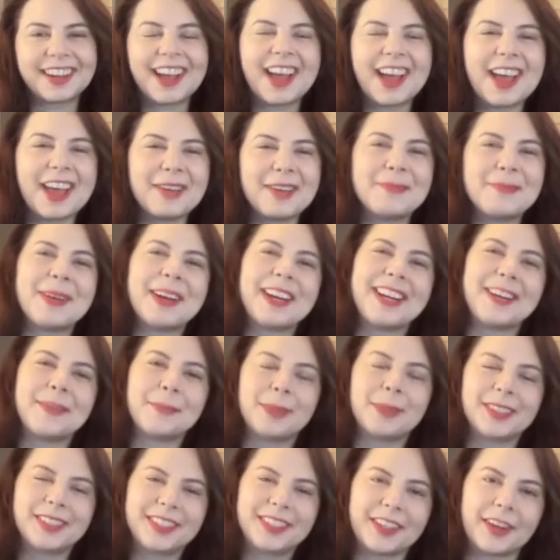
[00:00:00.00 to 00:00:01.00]
Hi, my name
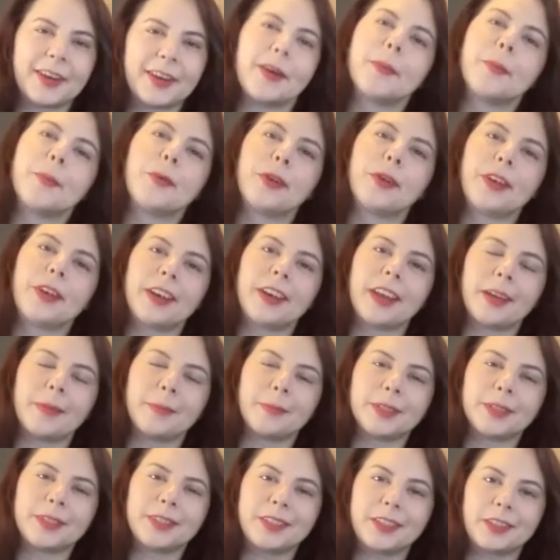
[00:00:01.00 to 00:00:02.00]
is Sarah Brin.
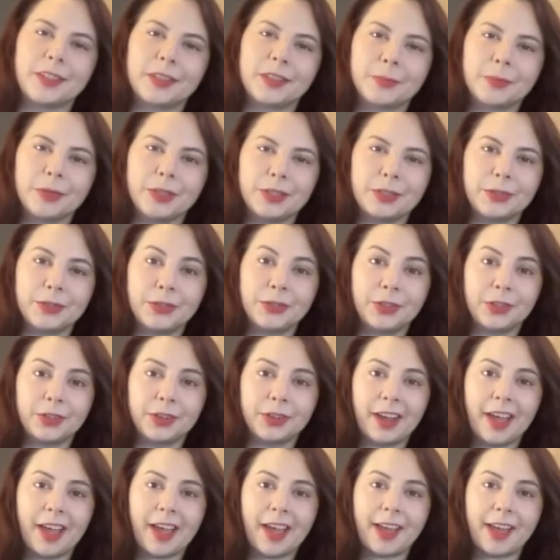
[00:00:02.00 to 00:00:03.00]
I'm a senior
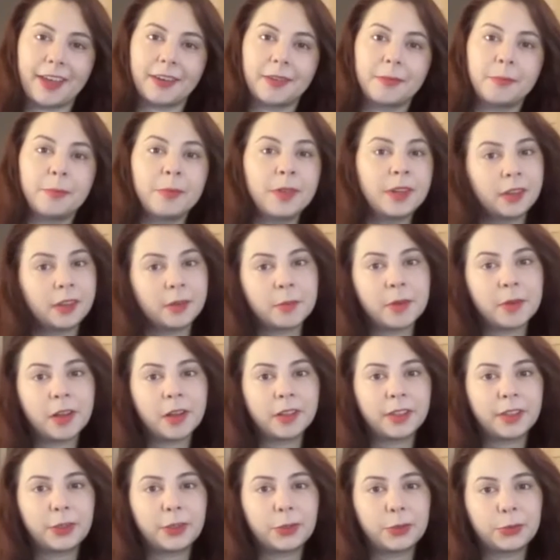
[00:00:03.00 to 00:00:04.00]
producer at Media
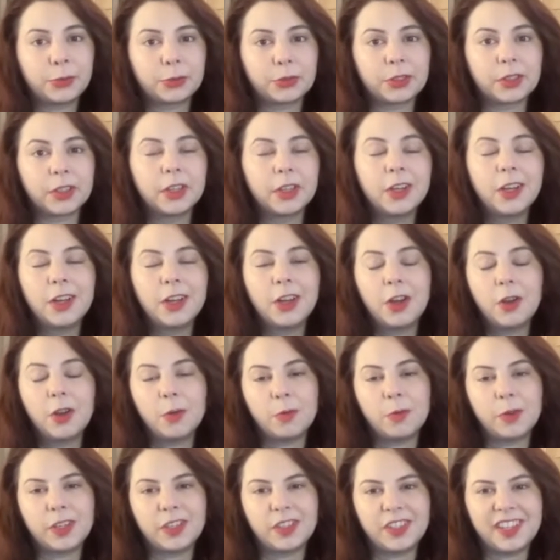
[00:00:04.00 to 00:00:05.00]
Molecule,
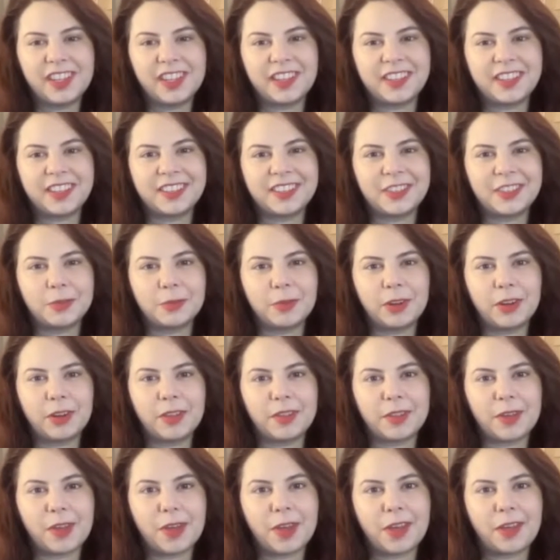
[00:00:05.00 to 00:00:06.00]
which is one
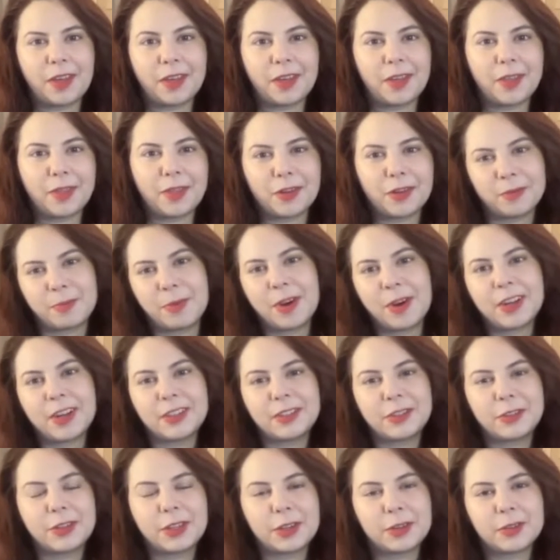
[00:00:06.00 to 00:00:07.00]
of the third-party
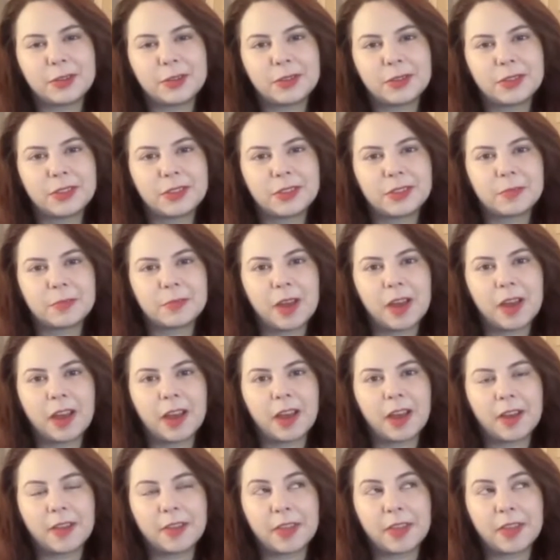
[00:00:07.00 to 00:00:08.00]
studios
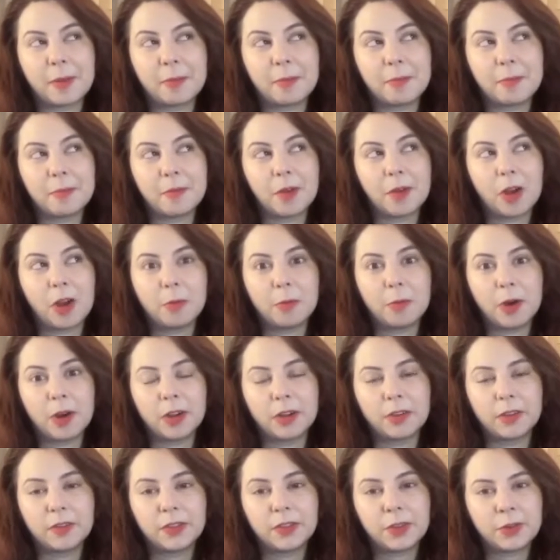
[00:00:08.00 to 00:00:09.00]
that are part
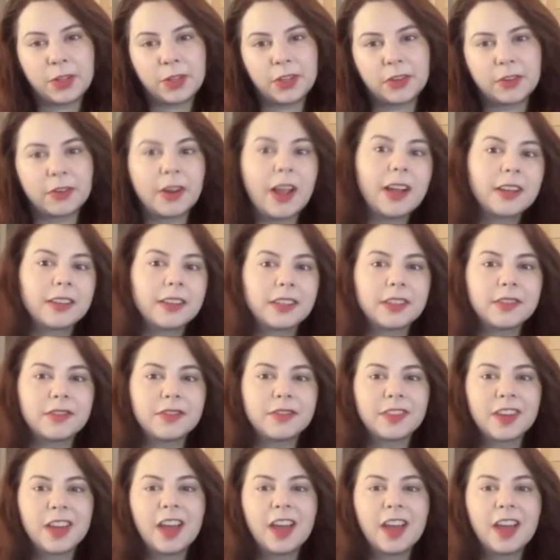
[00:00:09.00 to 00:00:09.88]
of Sony Interactive.